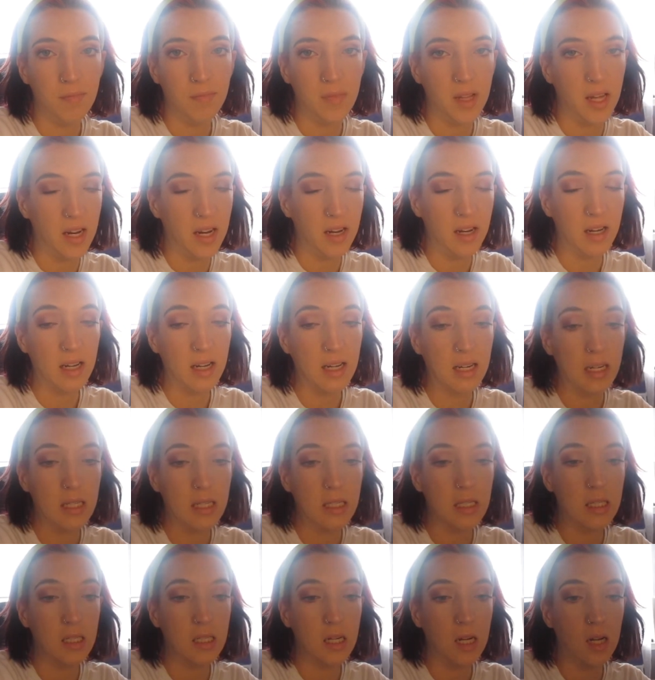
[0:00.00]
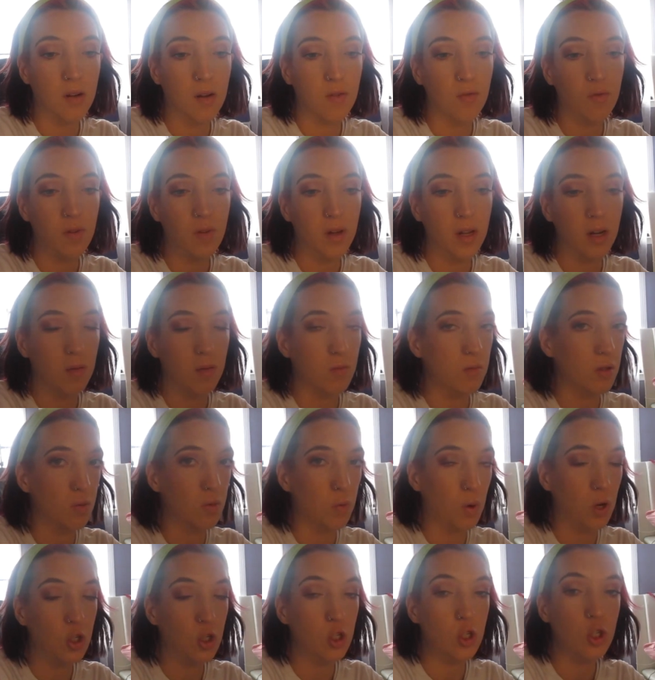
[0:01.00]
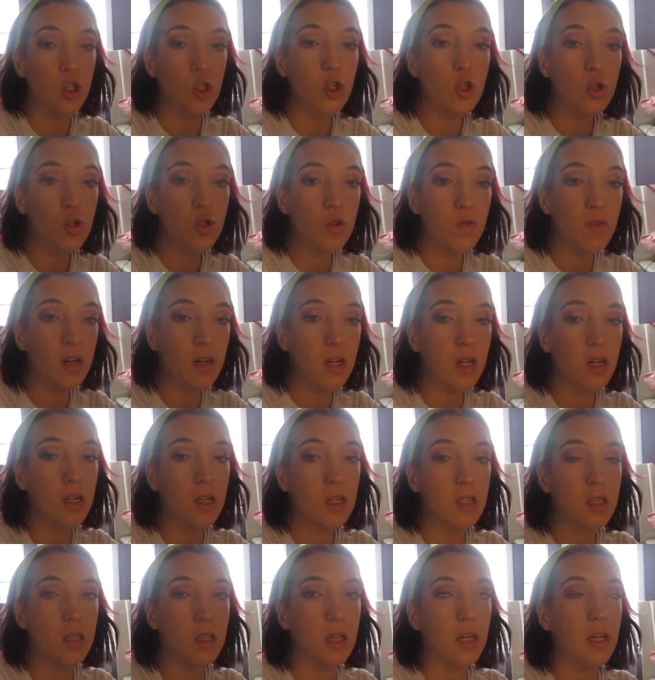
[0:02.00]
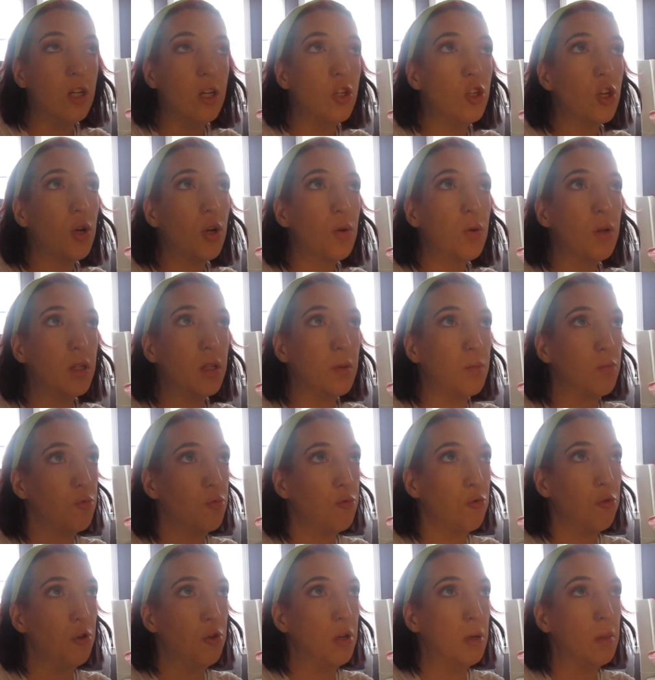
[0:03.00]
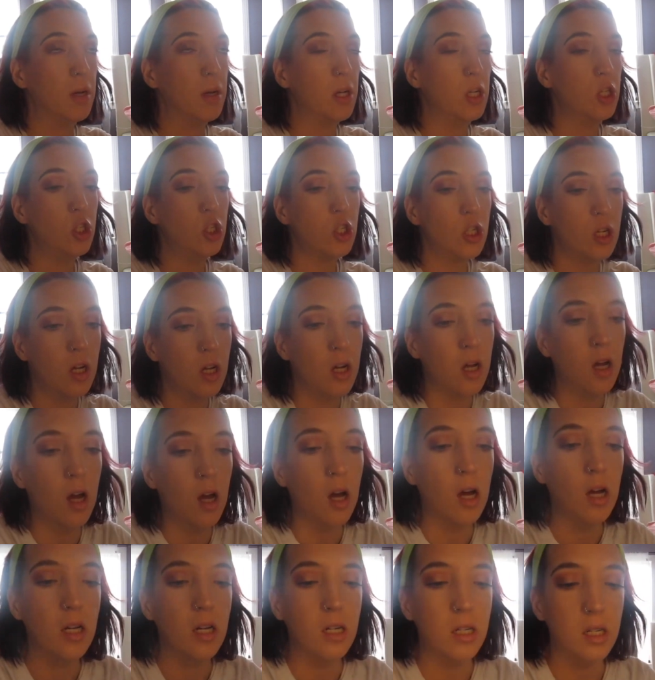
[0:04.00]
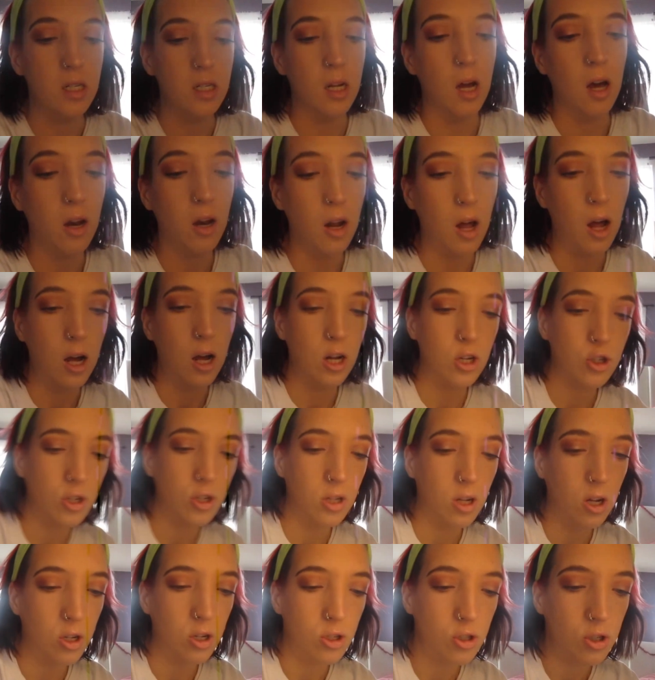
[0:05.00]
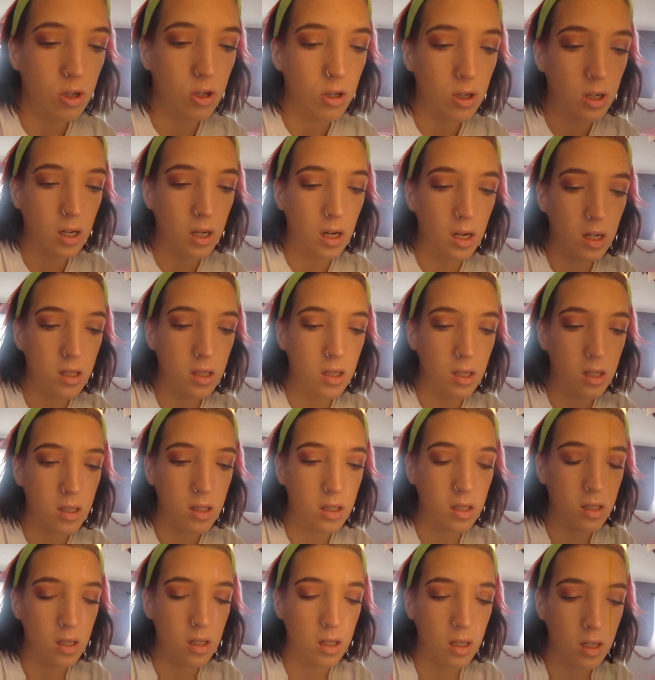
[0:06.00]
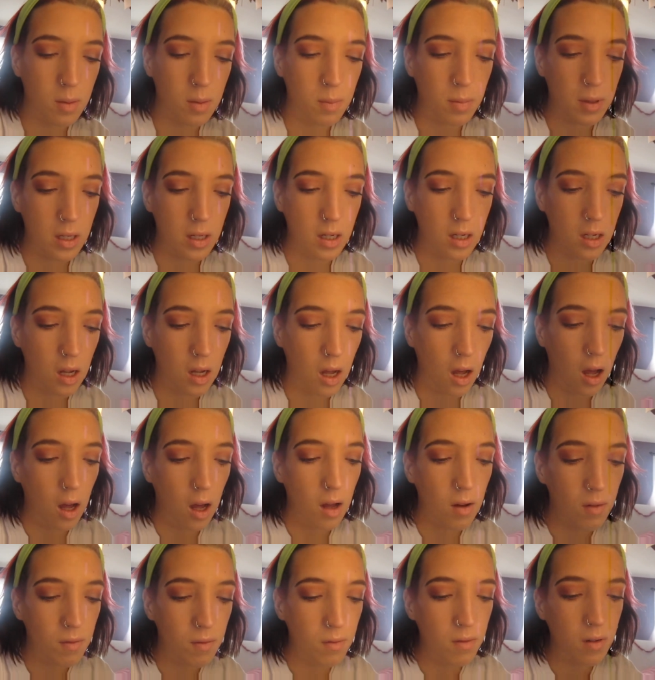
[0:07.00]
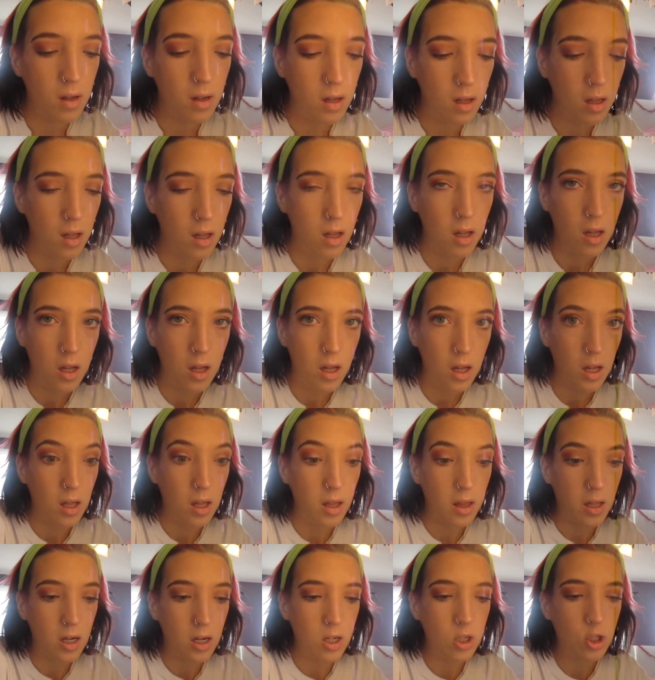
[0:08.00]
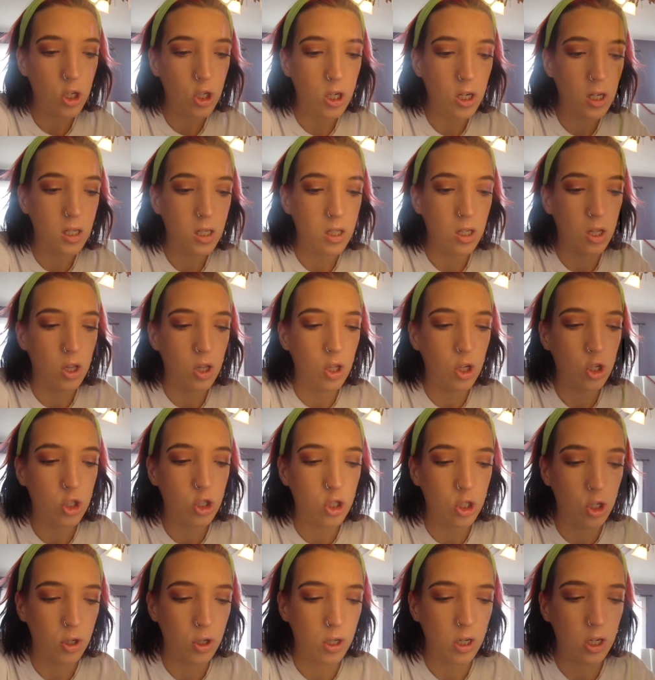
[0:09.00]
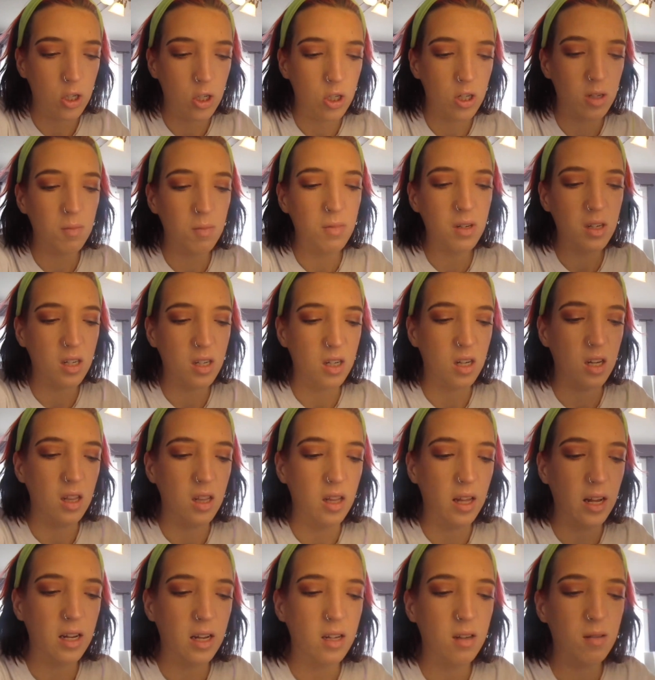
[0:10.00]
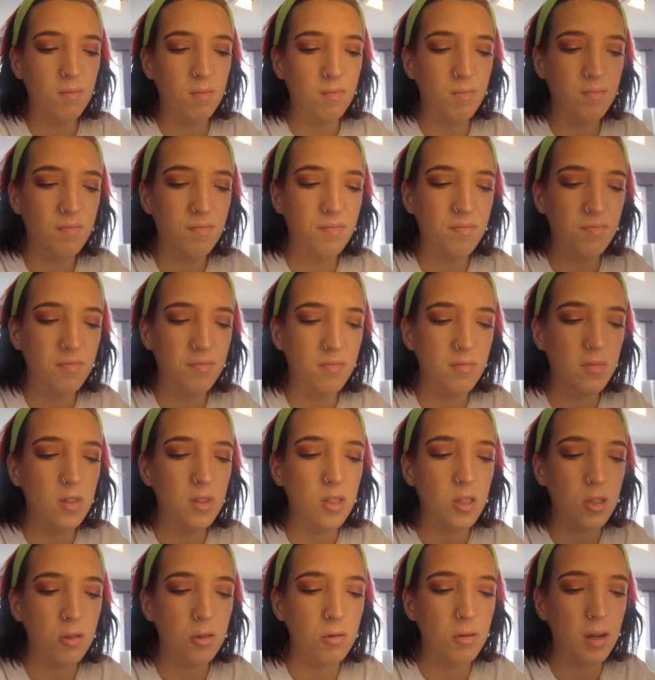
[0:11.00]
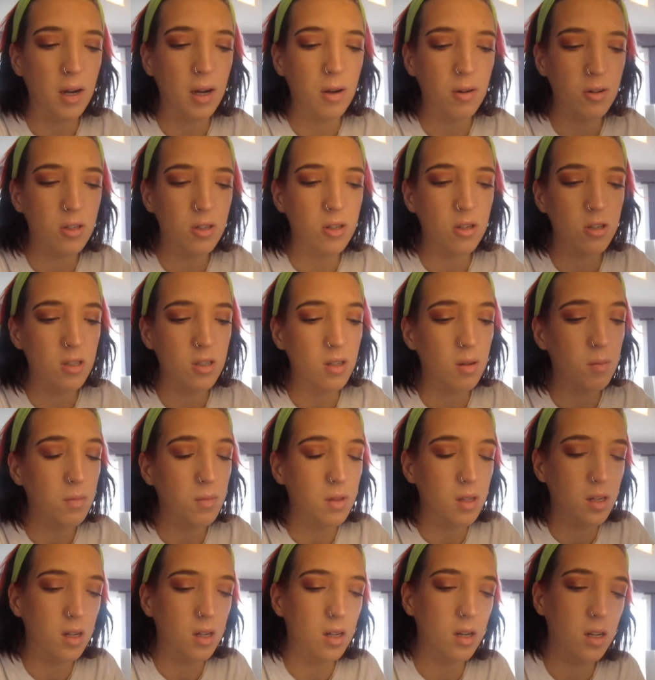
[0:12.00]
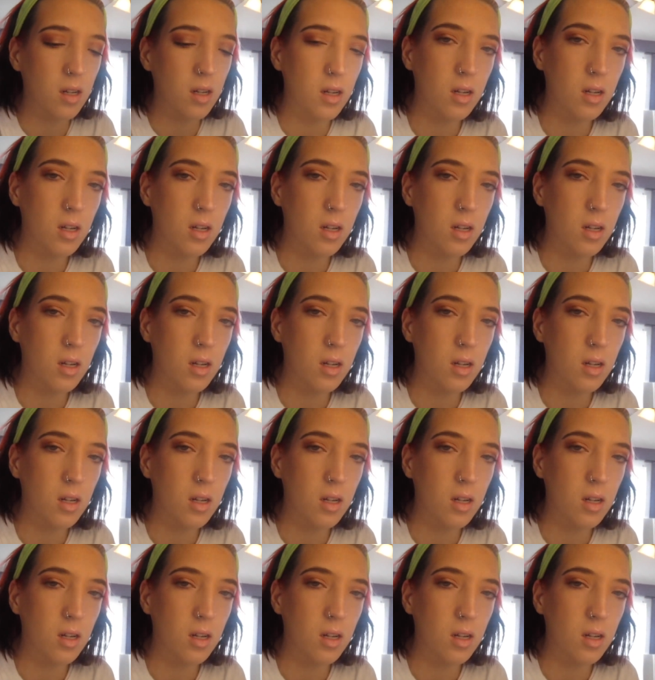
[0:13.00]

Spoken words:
editing and stuff, and I'm just watching YouTube videos. The intro is pretty much done. I'll show you guys a sneak peek of the intro because it looks so good. To me, good like 2 hours or something.